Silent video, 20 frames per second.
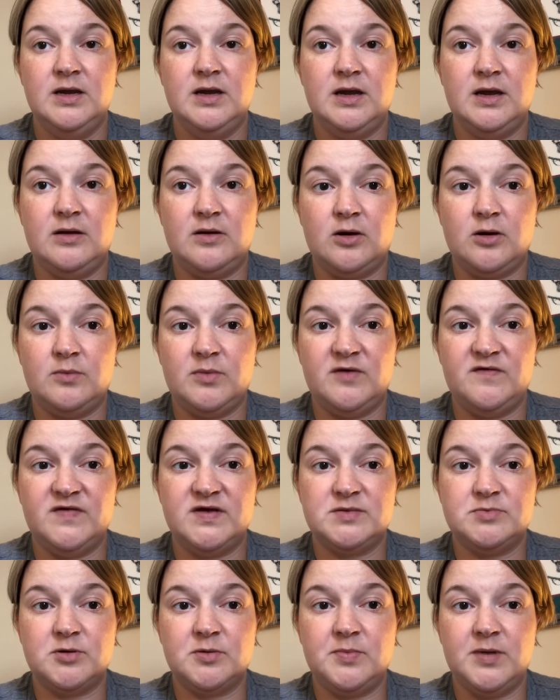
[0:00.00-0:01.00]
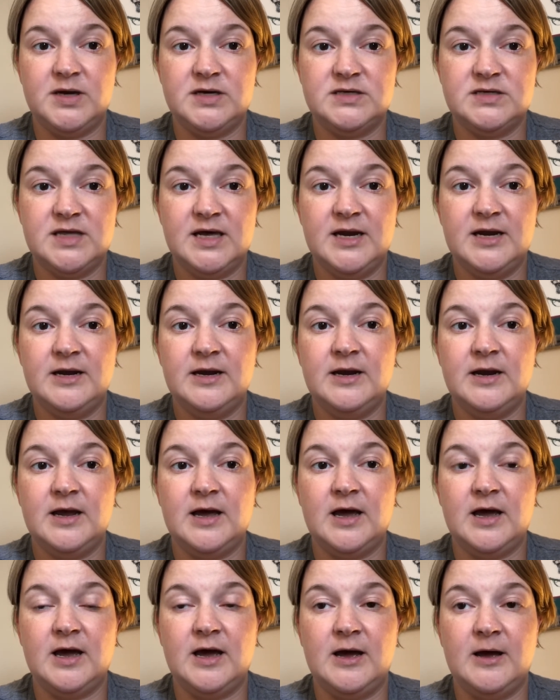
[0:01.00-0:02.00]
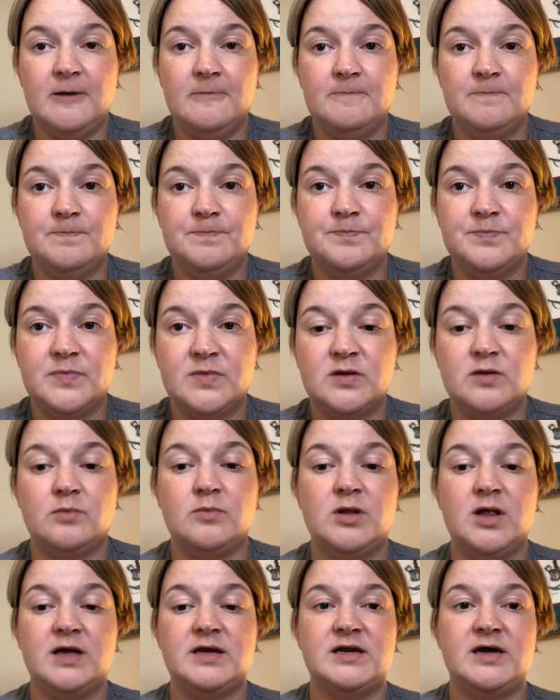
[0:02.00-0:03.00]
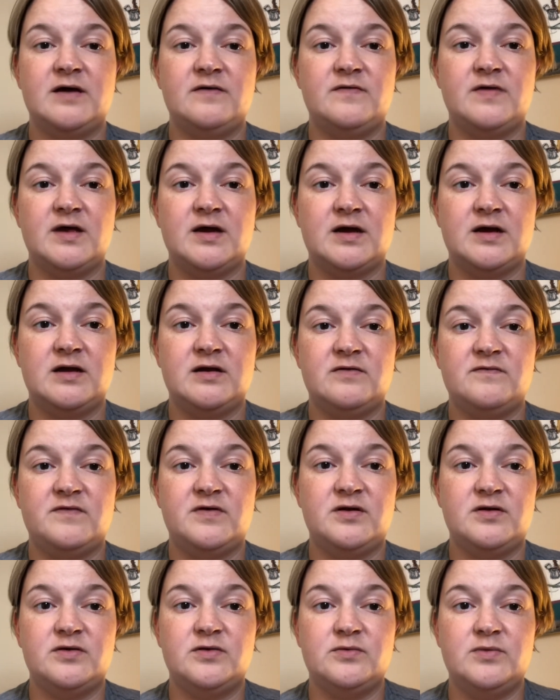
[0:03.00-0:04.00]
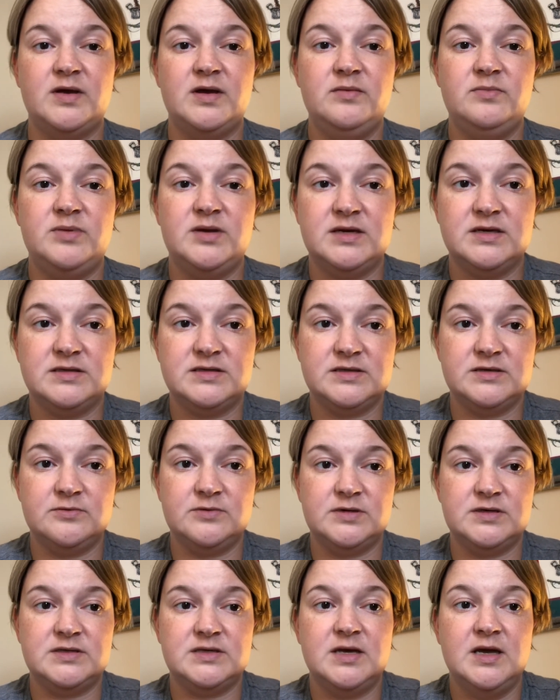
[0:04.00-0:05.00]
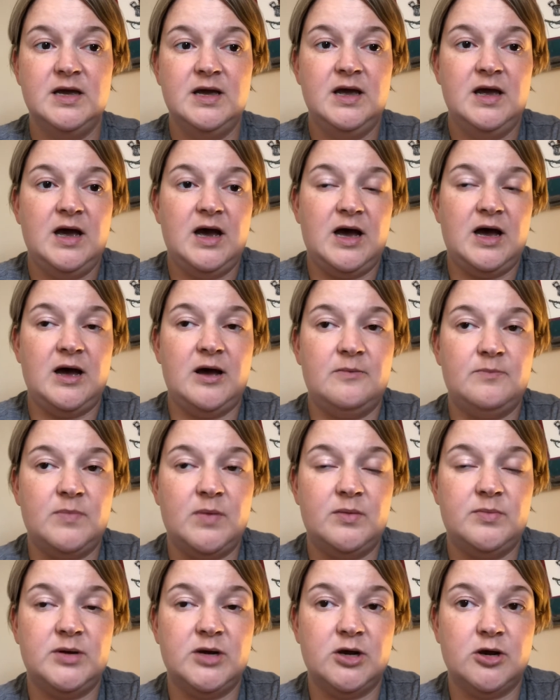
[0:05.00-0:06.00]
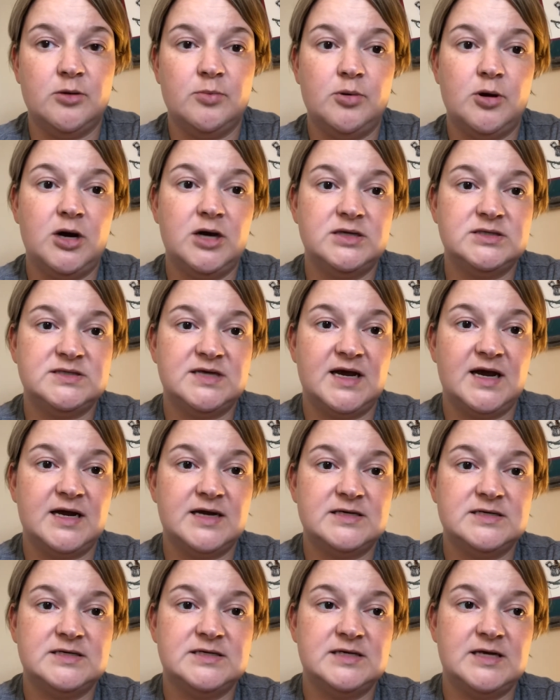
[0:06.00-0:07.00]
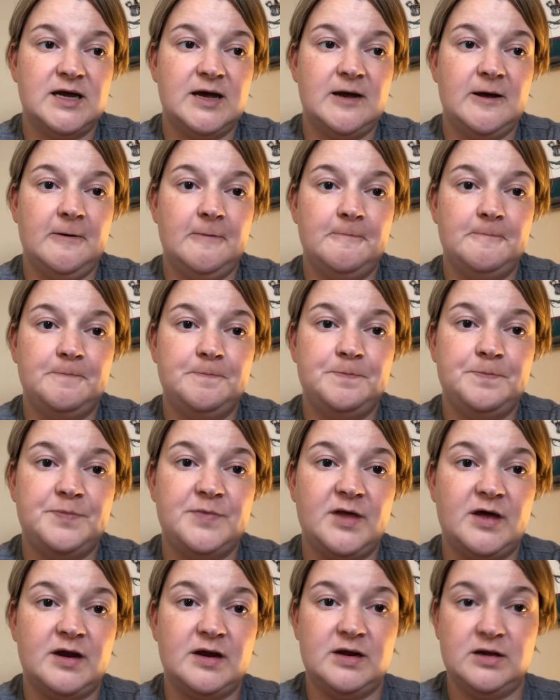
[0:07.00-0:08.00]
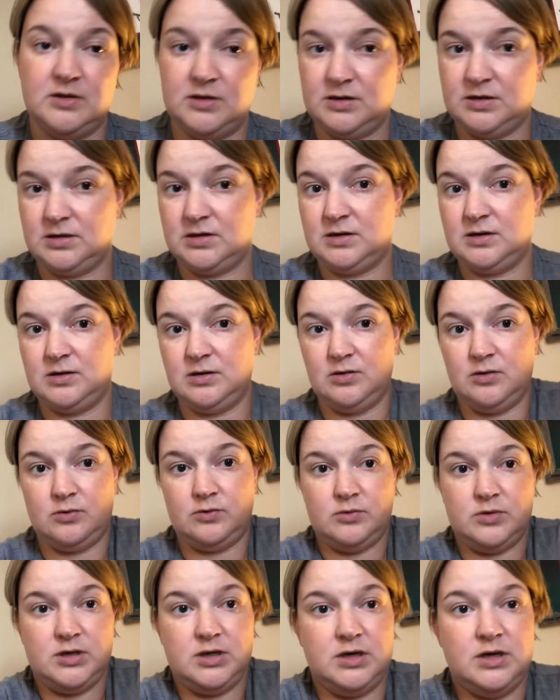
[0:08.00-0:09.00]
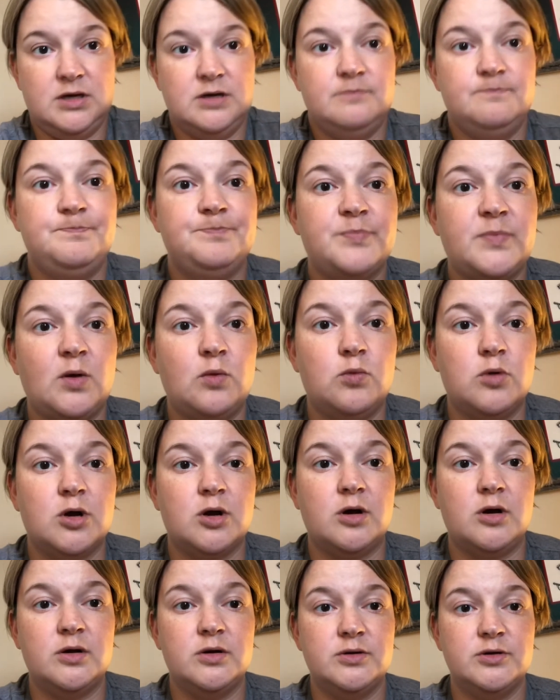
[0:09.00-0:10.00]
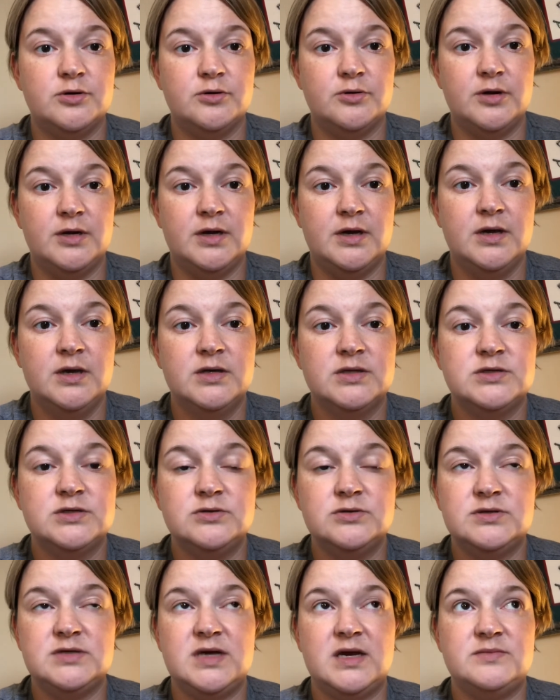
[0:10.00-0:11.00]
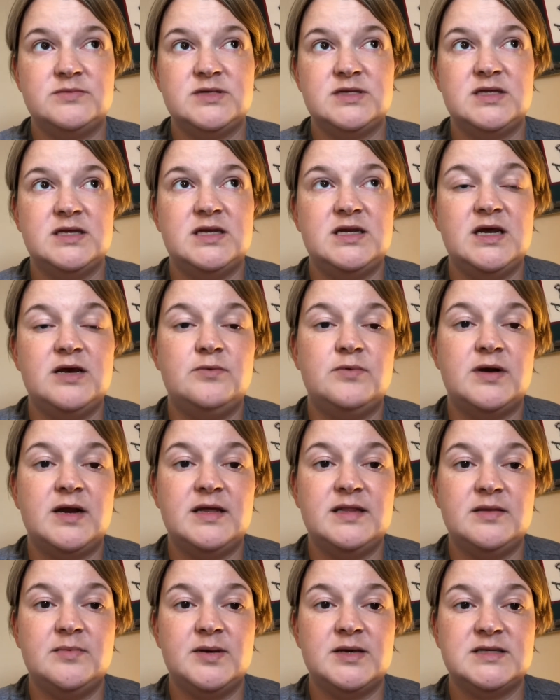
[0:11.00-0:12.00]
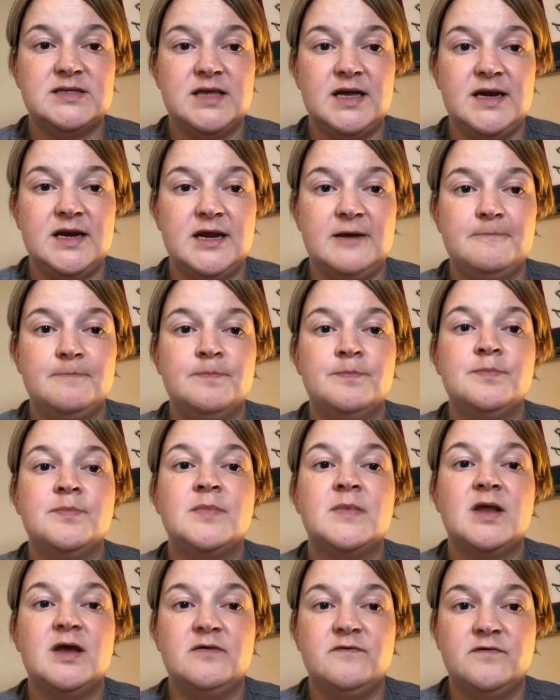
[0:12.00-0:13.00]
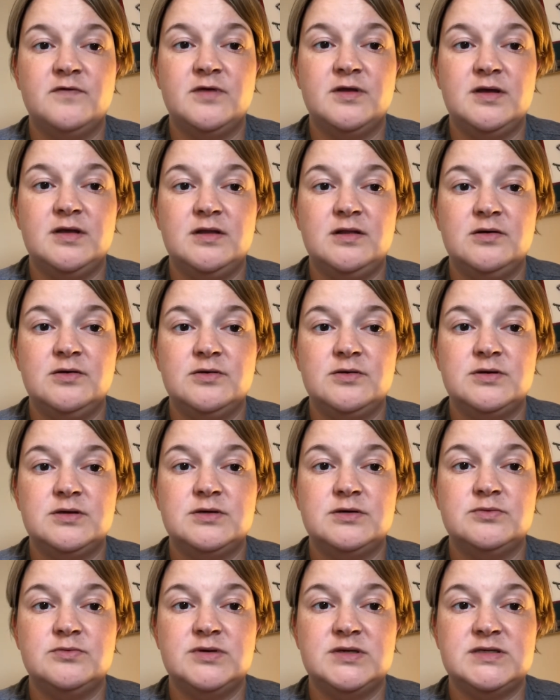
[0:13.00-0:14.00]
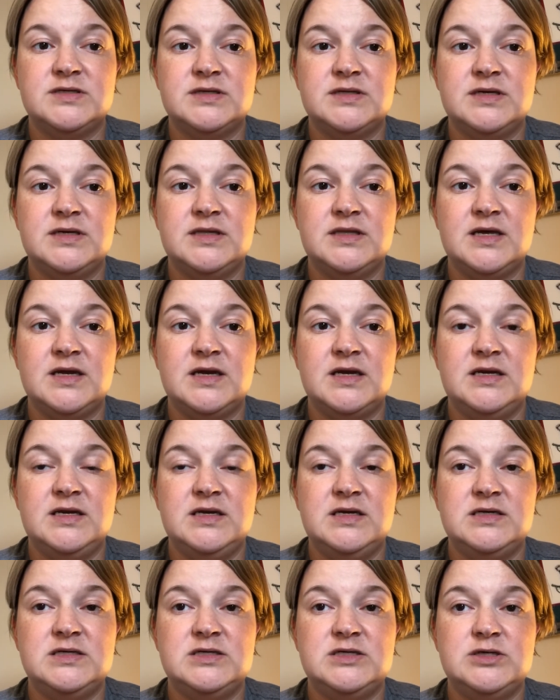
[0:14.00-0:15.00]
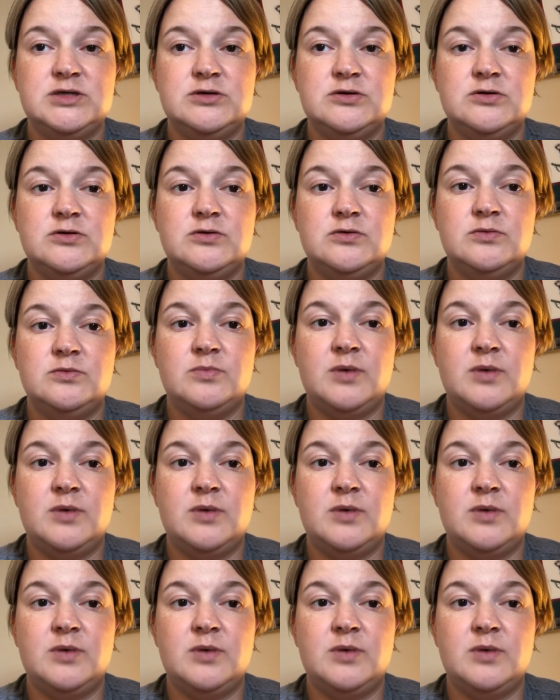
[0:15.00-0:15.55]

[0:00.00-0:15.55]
on my Facebook page then. So I'm glad to have that kind of out of the way because it was a bigger project that I could only work on during certain times of the day when I had the best lighting. I really learned recently that I need to